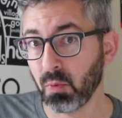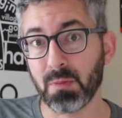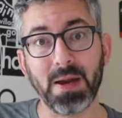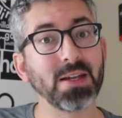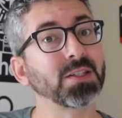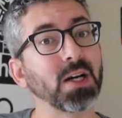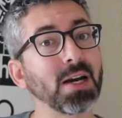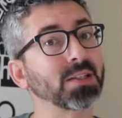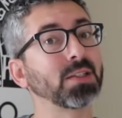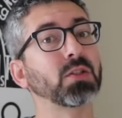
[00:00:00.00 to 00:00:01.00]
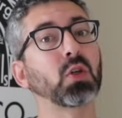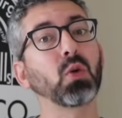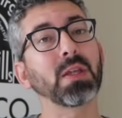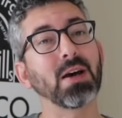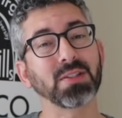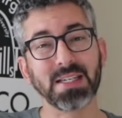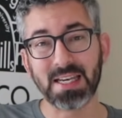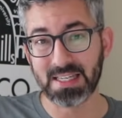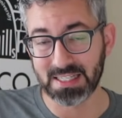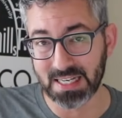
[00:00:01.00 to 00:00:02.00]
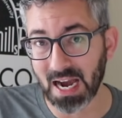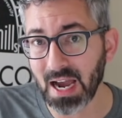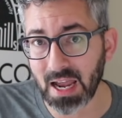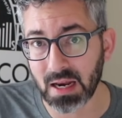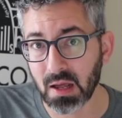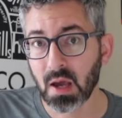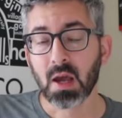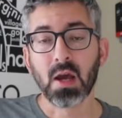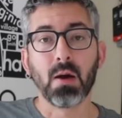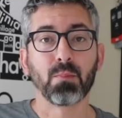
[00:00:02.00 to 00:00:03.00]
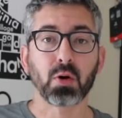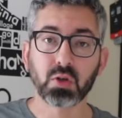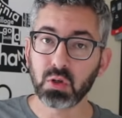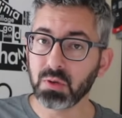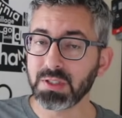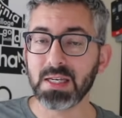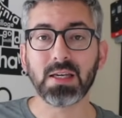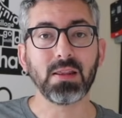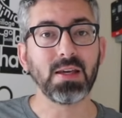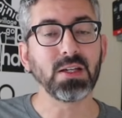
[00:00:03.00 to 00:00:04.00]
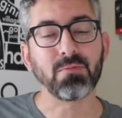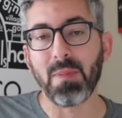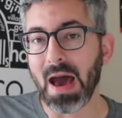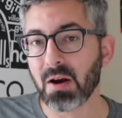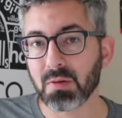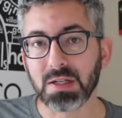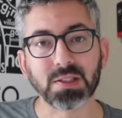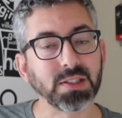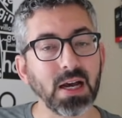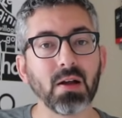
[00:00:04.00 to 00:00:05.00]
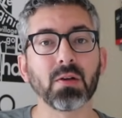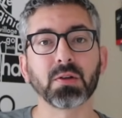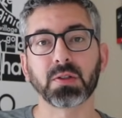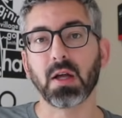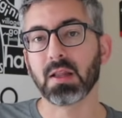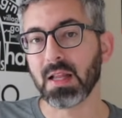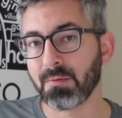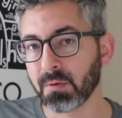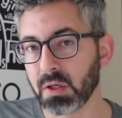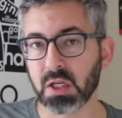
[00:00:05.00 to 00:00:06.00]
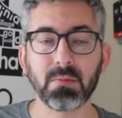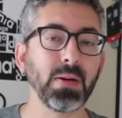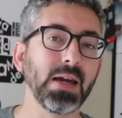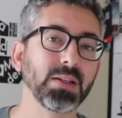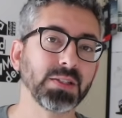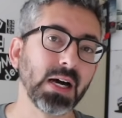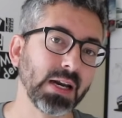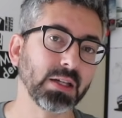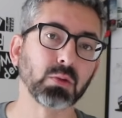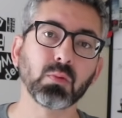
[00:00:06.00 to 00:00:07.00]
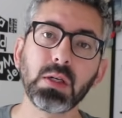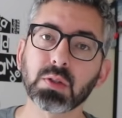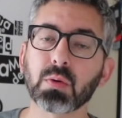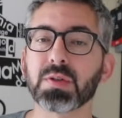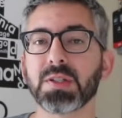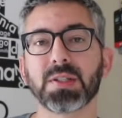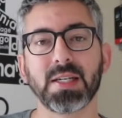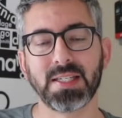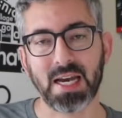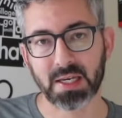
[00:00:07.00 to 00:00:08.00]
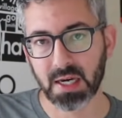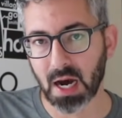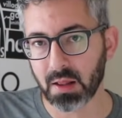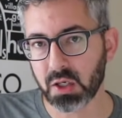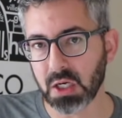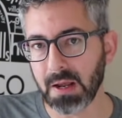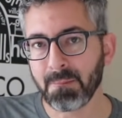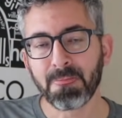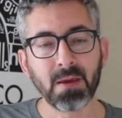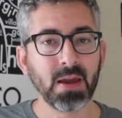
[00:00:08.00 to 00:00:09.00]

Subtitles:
with Panasonic since 2009, producing these battery cells, leveraging Panasonic's resources and technology.